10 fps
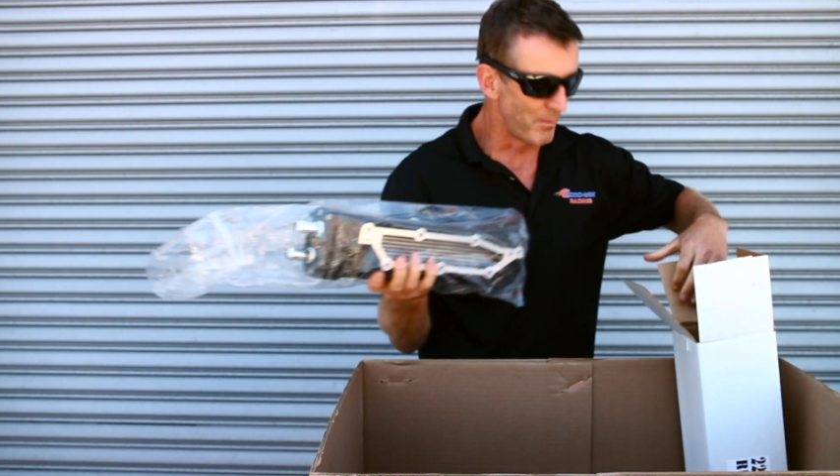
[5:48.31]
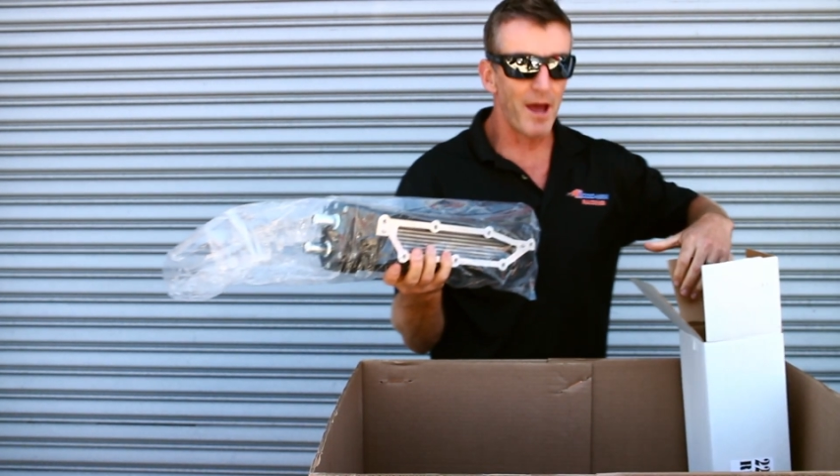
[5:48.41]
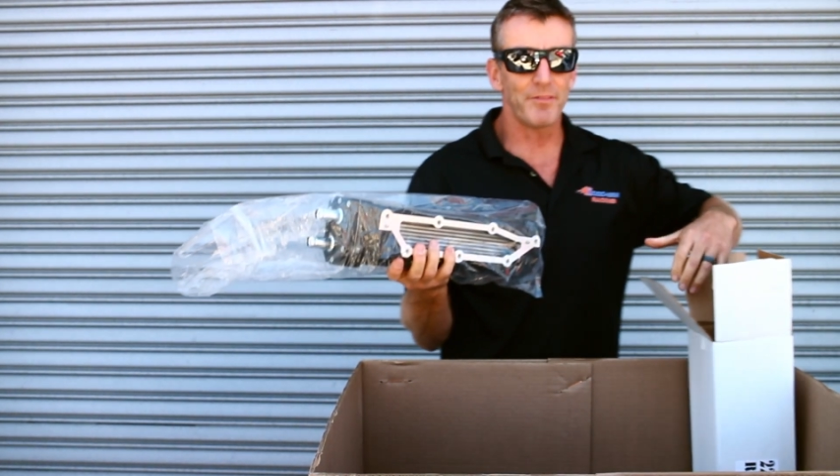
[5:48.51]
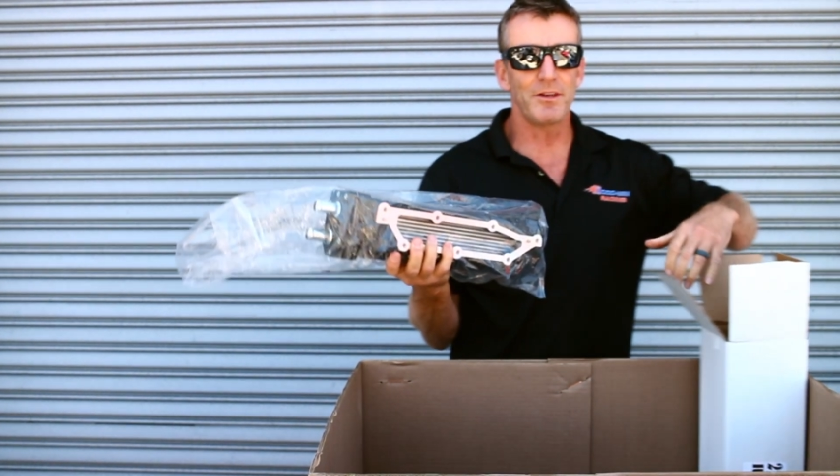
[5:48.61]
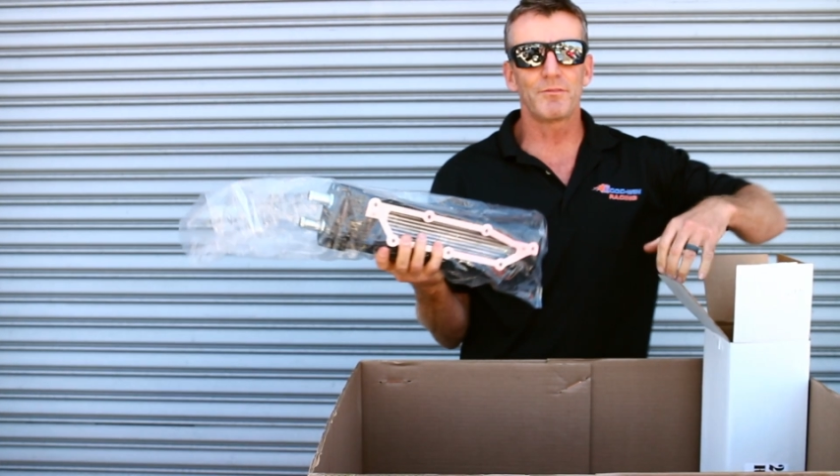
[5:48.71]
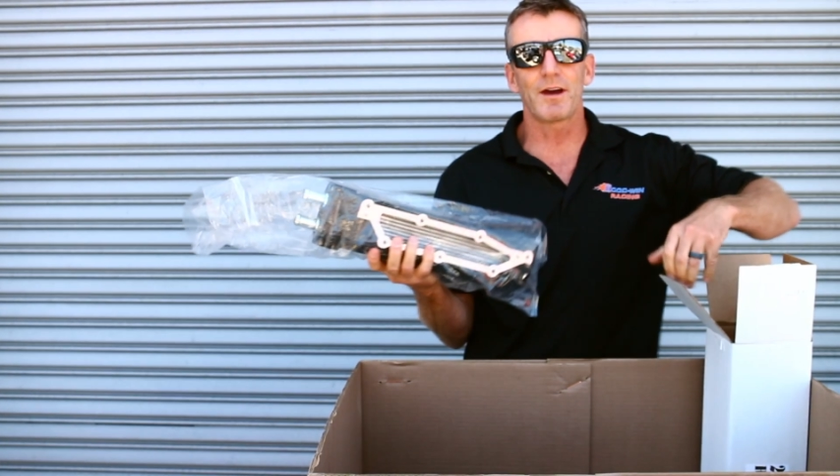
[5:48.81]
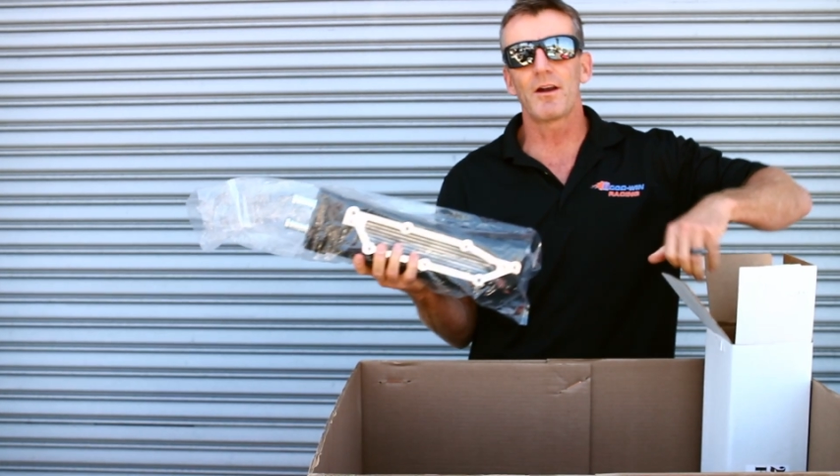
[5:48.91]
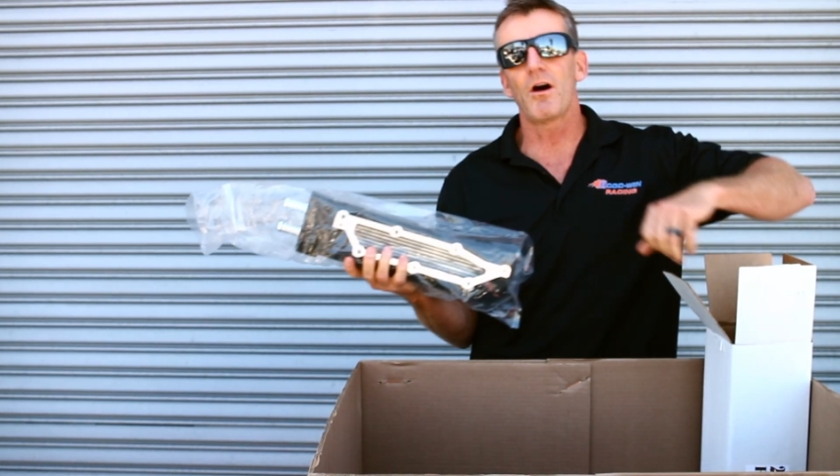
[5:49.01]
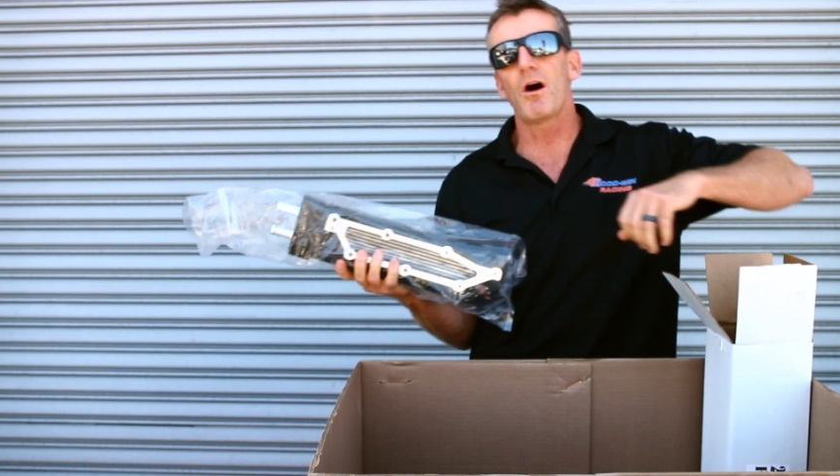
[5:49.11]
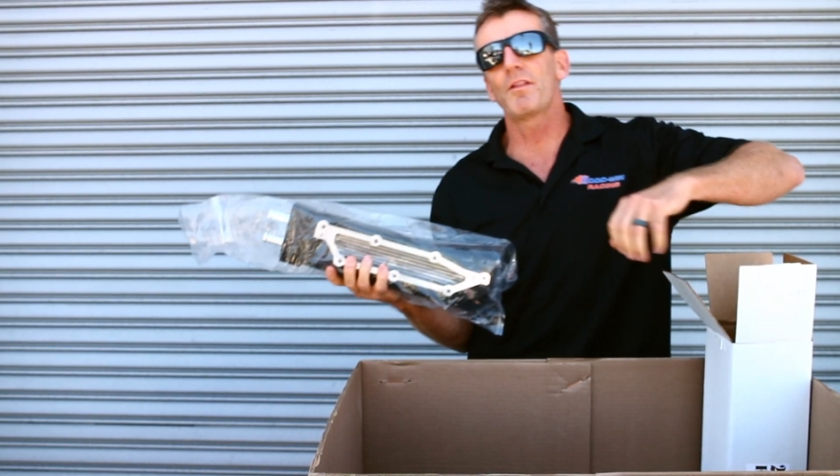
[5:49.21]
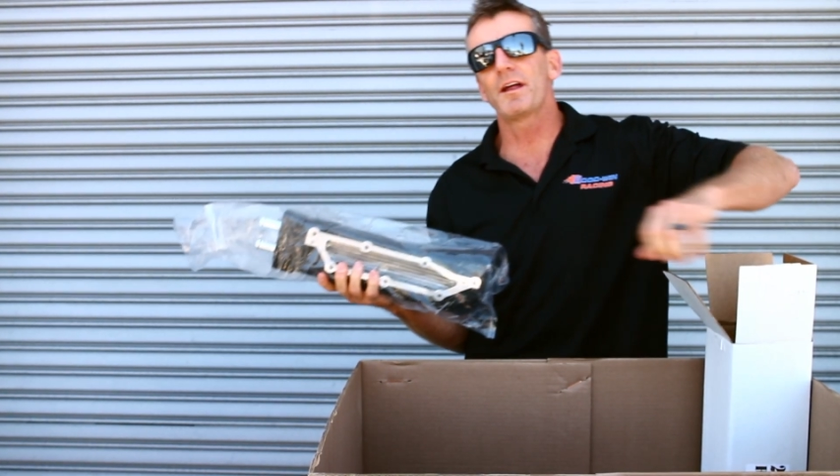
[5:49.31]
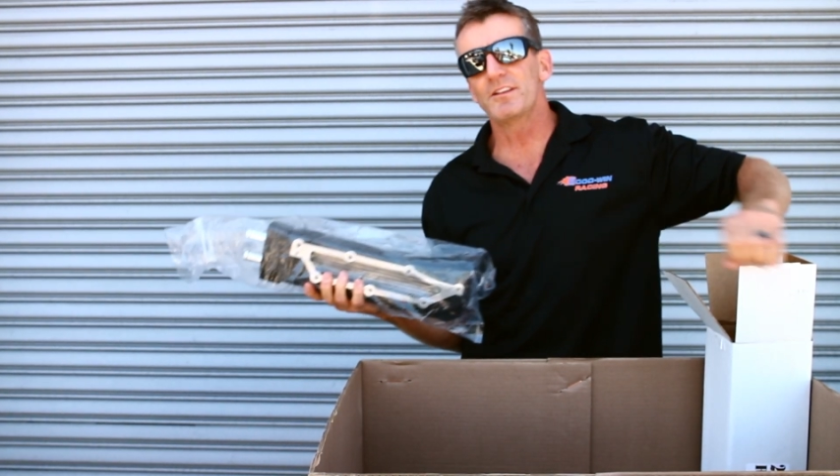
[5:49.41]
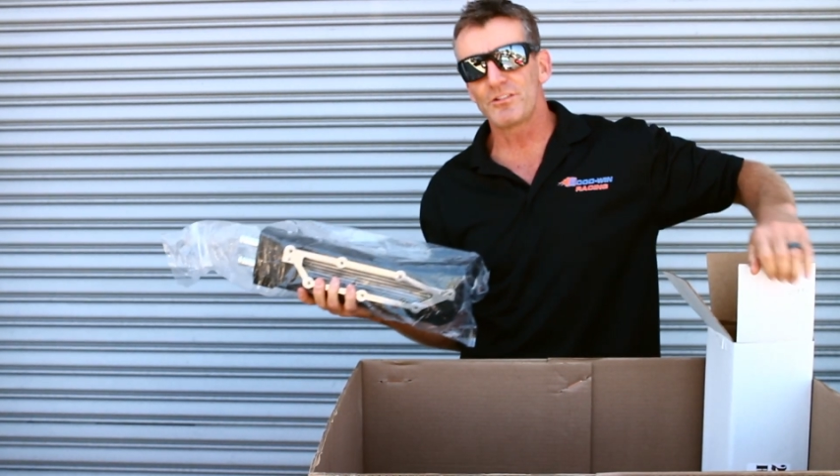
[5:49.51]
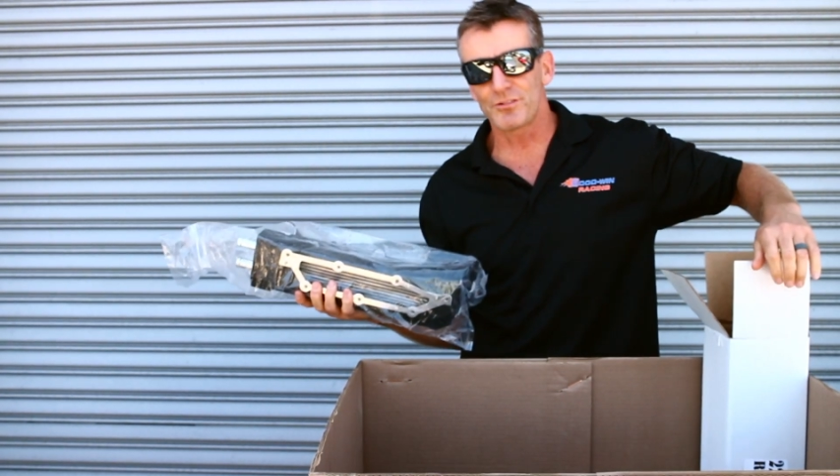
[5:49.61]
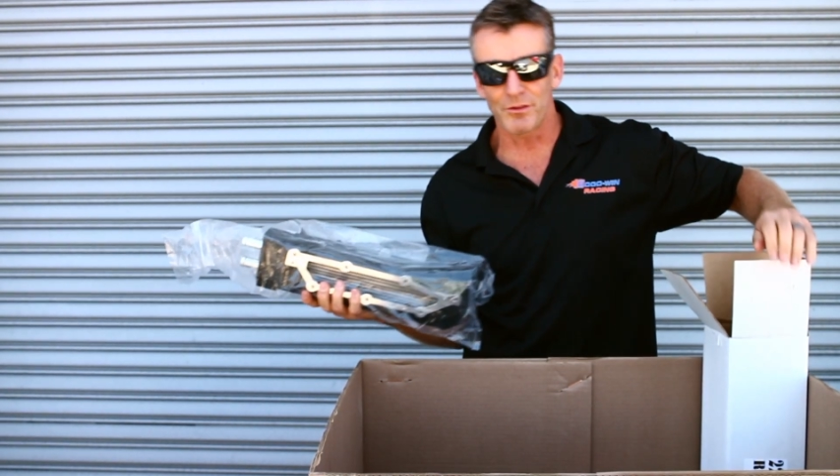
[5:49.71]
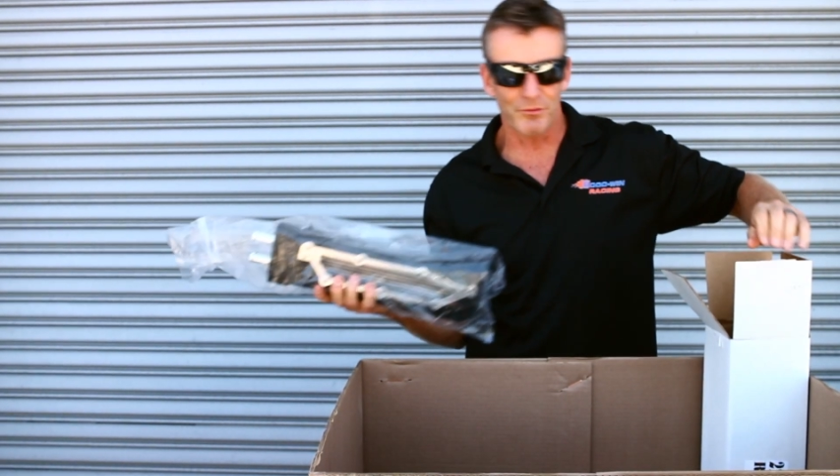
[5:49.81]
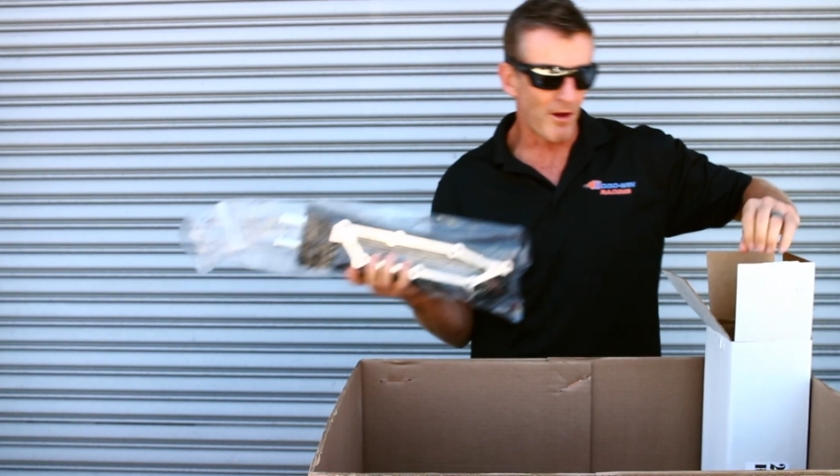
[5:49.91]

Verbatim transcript: but then you've got all that additional